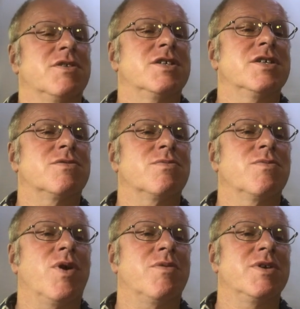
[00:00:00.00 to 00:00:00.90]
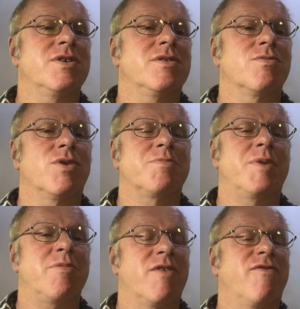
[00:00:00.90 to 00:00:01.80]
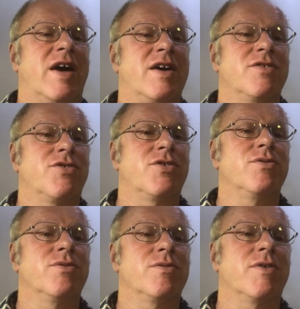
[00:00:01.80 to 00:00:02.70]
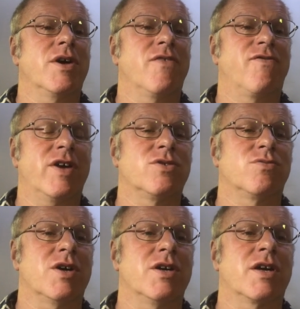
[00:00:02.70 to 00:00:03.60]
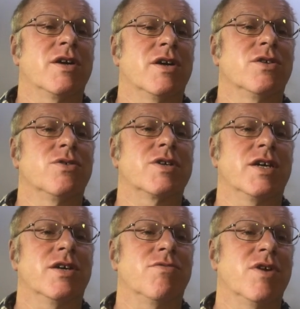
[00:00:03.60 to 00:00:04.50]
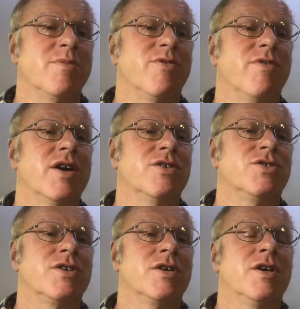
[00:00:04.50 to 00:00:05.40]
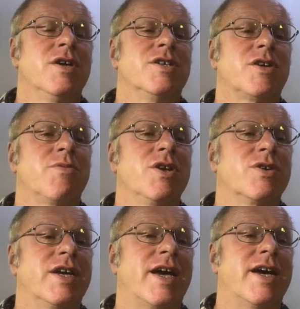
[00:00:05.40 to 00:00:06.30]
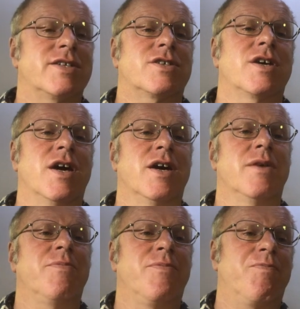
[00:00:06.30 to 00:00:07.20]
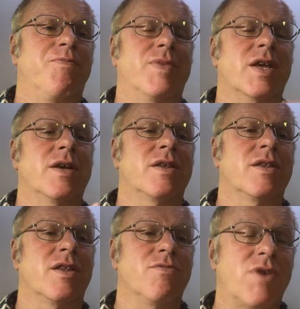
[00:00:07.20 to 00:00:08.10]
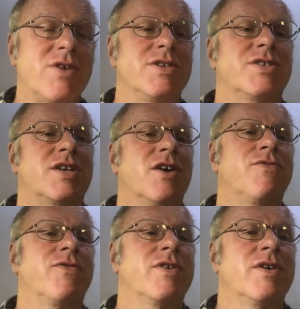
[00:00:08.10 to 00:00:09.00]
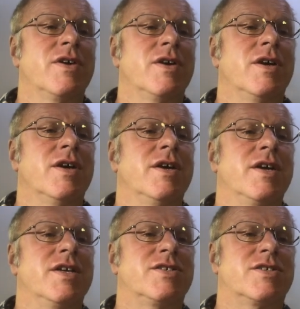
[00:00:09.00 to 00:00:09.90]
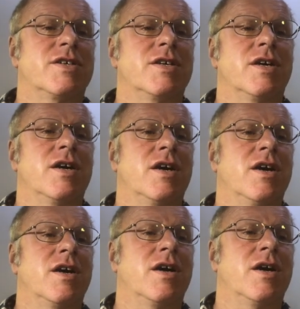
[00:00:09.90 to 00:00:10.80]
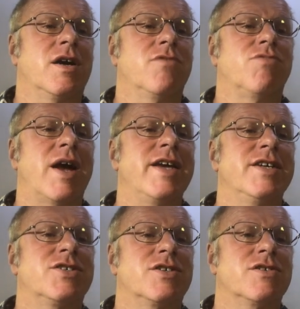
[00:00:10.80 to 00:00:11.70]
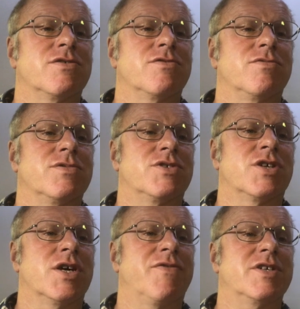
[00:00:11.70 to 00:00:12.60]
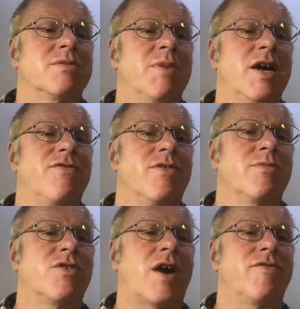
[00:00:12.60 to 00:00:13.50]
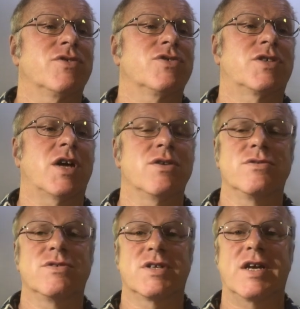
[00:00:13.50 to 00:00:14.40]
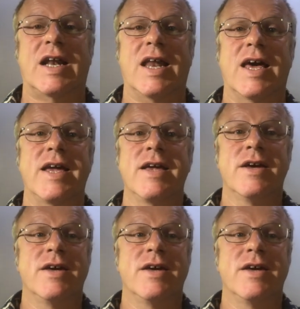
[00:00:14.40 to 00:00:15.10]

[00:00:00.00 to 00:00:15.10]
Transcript: this is what people have found through field work and looking at Roman roads. So we're looking at the road itself is a raised surface made from gravel, stones and clay,